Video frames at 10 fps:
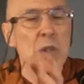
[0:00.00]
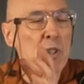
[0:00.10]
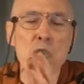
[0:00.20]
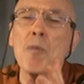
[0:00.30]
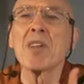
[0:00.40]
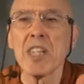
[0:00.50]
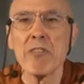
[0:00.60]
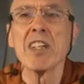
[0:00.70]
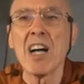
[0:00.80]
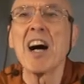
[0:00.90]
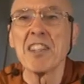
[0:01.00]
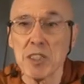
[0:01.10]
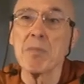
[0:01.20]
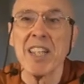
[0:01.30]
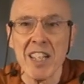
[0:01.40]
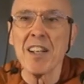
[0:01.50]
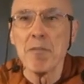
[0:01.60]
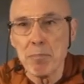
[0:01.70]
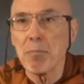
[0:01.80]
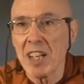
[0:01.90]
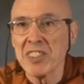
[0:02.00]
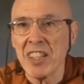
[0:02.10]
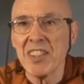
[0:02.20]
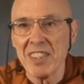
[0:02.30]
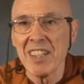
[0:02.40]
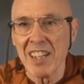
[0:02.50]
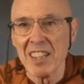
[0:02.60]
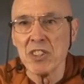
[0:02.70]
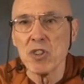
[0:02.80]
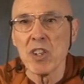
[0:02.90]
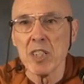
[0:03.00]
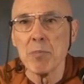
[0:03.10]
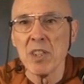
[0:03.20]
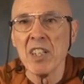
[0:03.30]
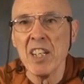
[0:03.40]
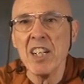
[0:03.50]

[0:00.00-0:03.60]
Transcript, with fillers: we normally regard as being pleasant and enjoyable.